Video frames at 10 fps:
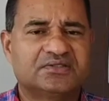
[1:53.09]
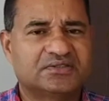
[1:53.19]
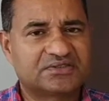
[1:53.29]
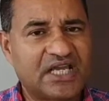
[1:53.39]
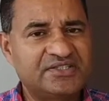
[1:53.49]

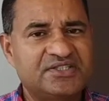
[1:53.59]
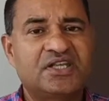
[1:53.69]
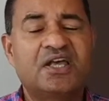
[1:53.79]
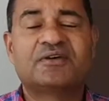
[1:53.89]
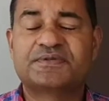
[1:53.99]
In the
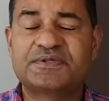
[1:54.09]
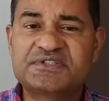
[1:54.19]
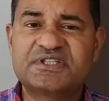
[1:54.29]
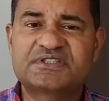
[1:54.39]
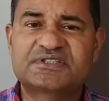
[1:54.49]
science,
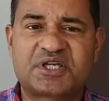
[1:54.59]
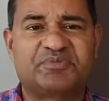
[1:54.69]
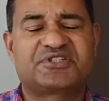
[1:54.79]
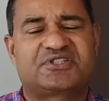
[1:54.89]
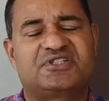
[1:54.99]
physics,
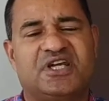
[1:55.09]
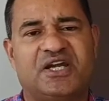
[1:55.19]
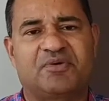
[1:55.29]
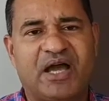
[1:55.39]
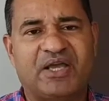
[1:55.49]

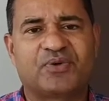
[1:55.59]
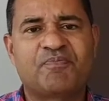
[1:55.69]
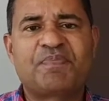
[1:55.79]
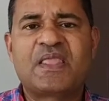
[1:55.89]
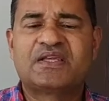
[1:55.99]
chemistry and bio.